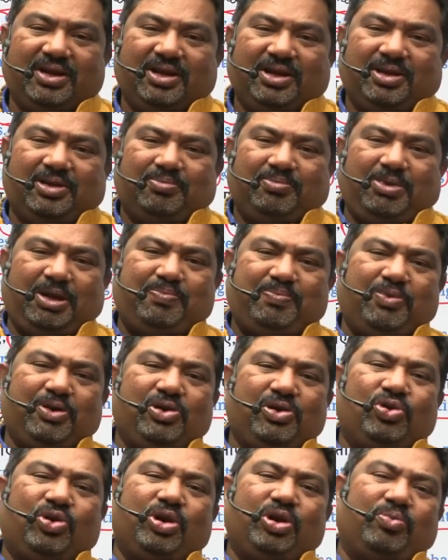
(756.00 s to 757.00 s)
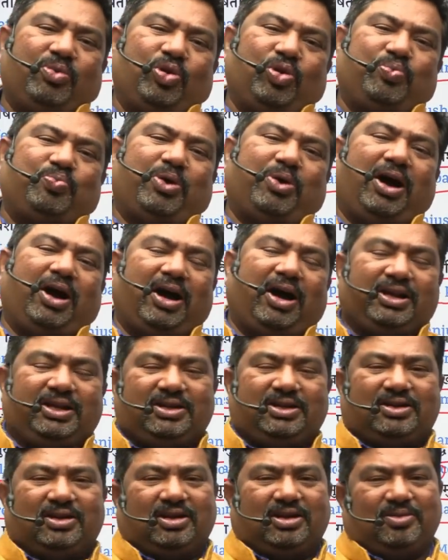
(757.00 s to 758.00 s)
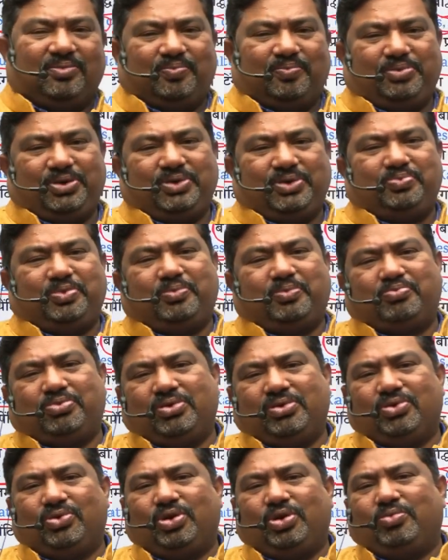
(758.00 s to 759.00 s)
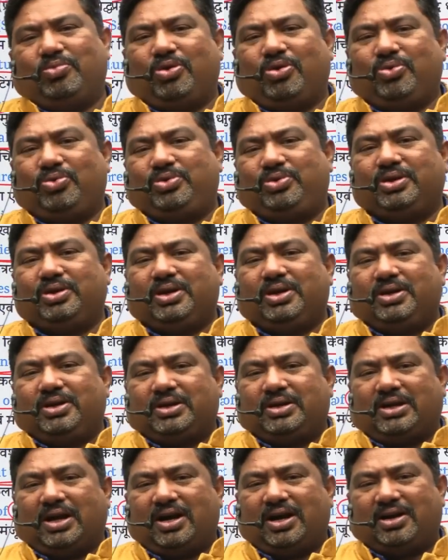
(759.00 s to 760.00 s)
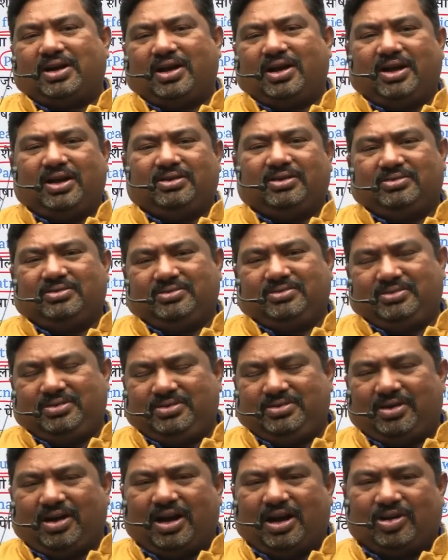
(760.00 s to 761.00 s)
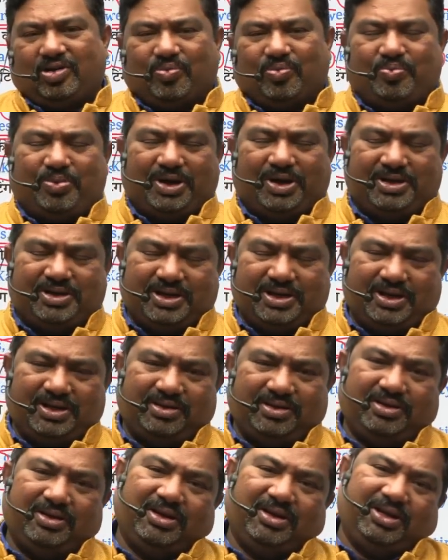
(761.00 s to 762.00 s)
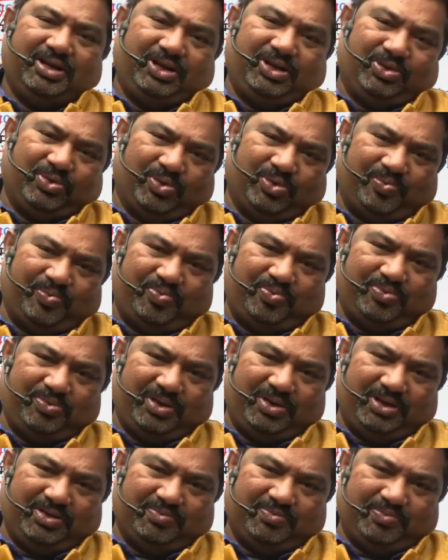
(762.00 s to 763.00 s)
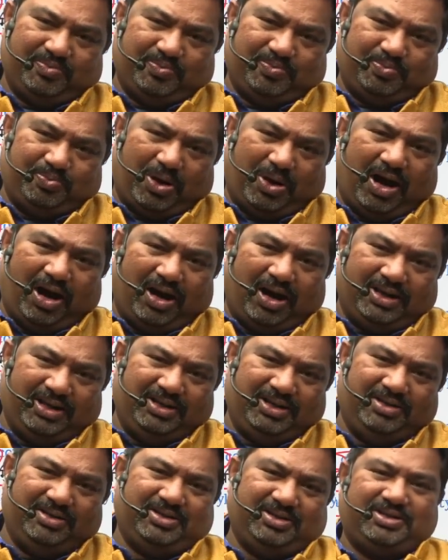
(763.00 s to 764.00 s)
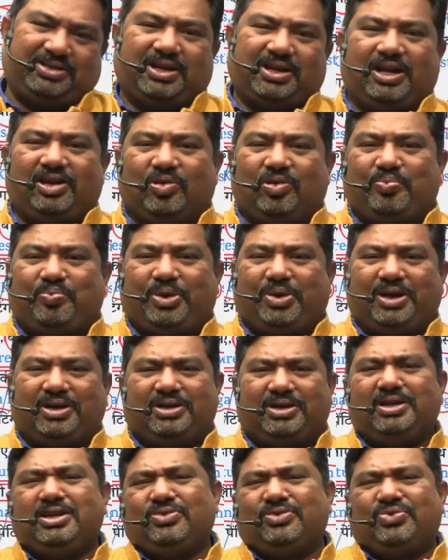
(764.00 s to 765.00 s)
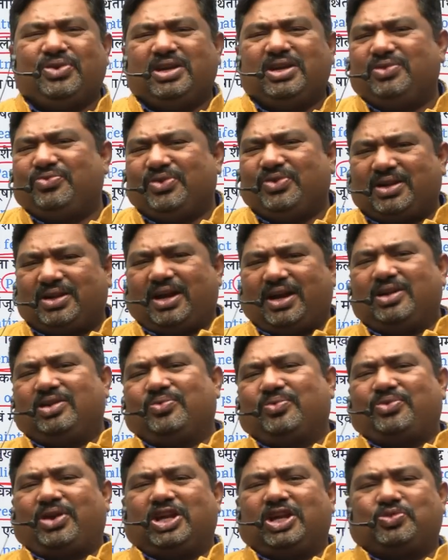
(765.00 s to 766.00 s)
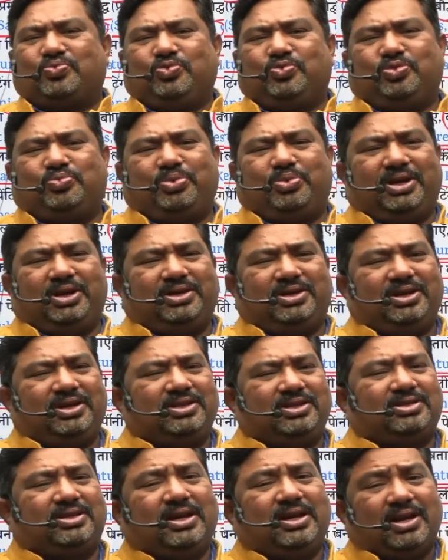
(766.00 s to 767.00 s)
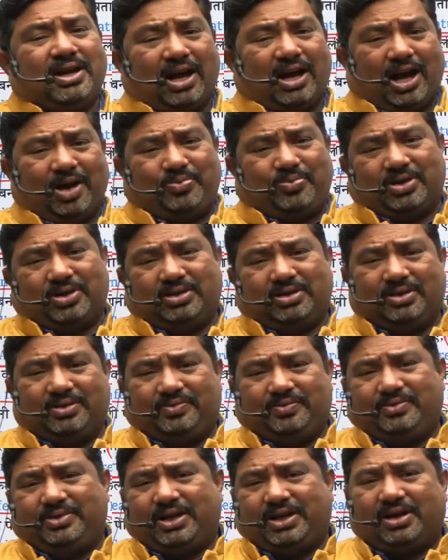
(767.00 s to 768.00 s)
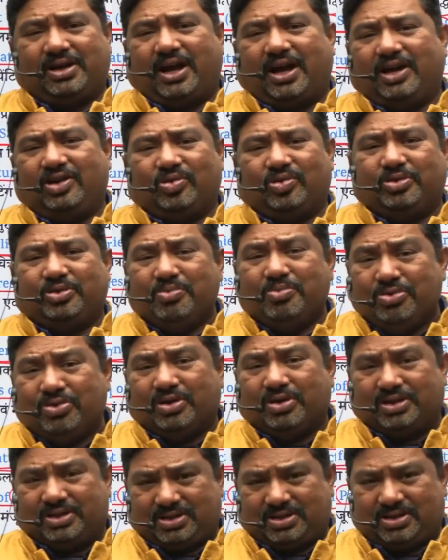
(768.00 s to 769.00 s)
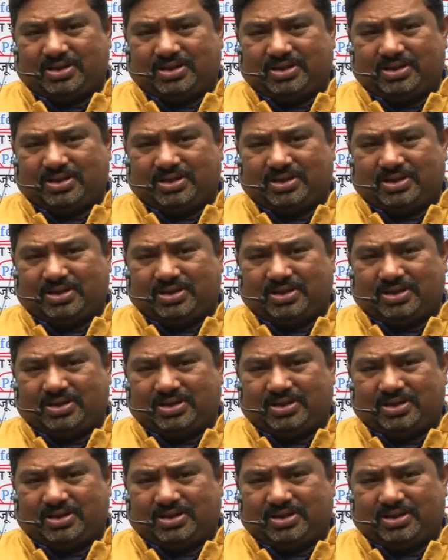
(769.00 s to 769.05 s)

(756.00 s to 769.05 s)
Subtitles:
people know about Pahari Kalam, people know about Tangra art of painting, in Pahari style of painting, different kind of Rajput paintings after the decline of the Mughals.